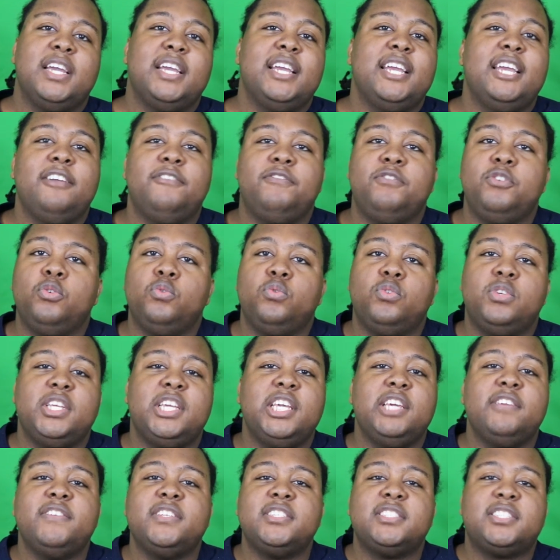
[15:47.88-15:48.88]
if you
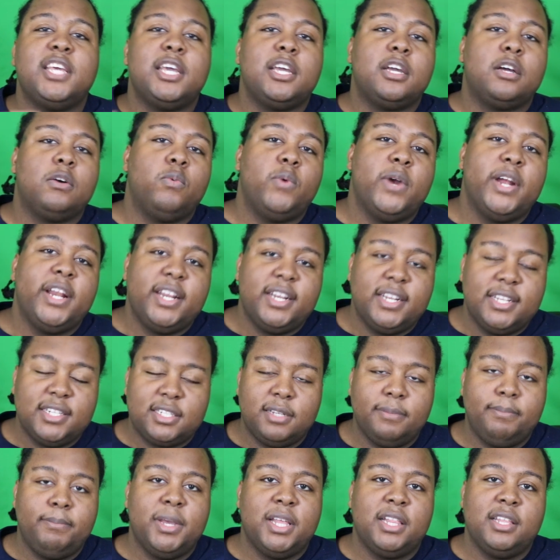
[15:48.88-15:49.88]
even take away that it's
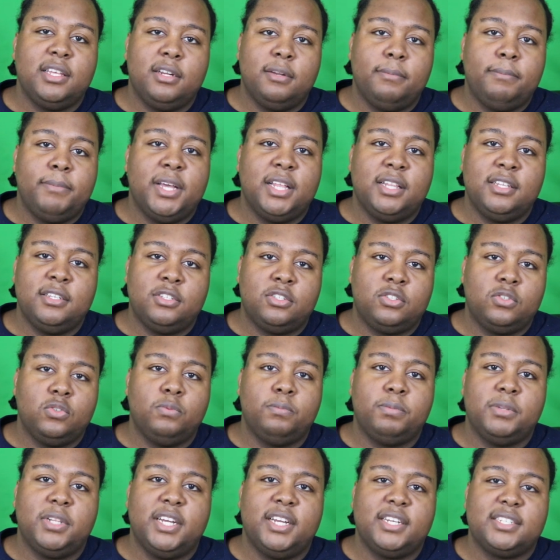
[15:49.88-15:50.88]
a belly-to-belly
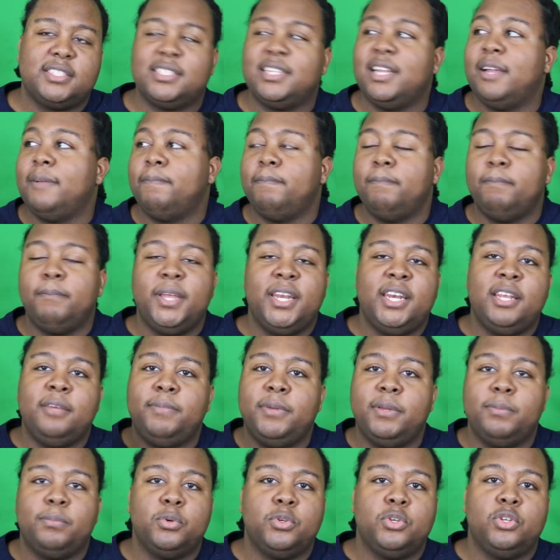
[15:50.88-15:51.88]
suplex that many
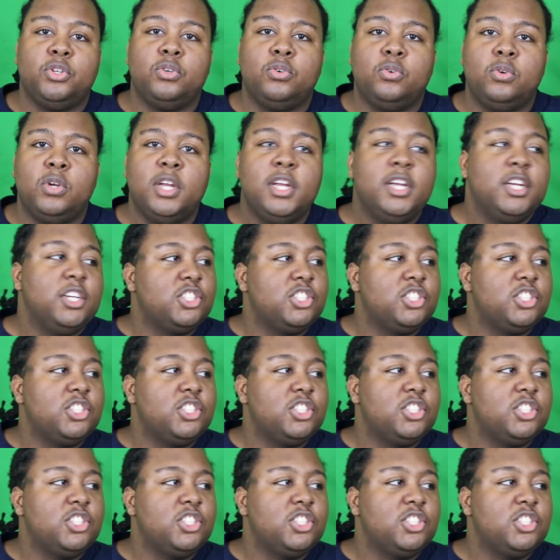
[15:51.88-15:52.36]
people do,